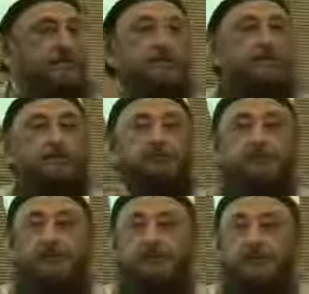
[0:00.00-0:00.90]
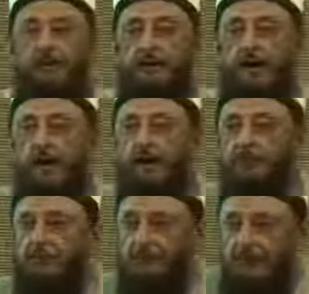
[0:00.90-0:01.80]
And in order for a
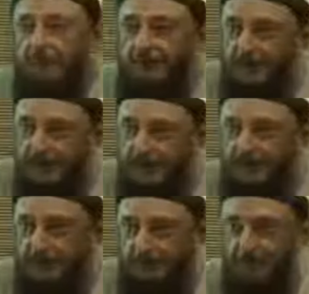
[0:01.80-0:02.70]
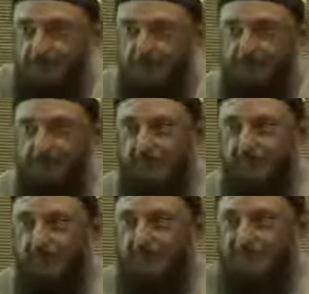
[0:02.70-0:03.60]
nikah to take place, she must
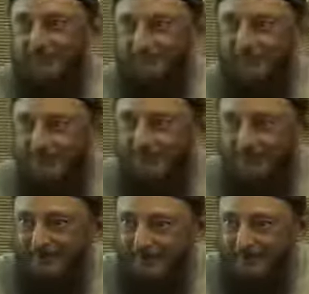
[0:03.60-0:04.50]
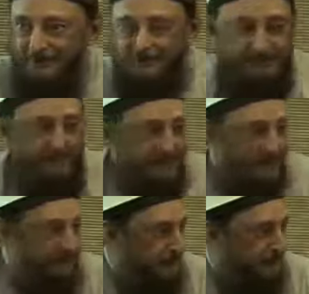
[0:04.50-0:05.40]
have choice to
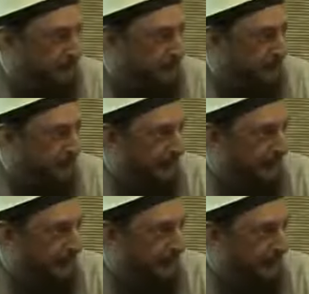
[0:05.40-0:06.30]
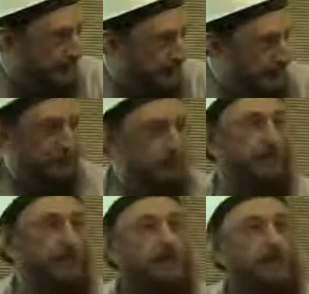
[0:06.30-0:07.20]
say yes or no.
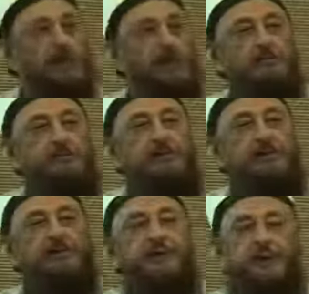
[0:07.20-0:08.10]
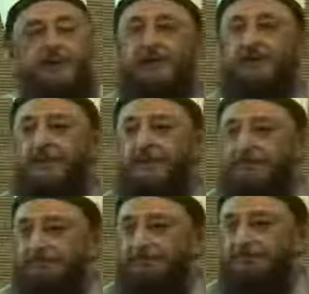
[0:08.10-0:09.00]
But when Allah has decreed a
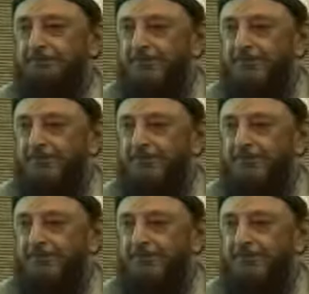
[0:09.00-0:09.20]
matter,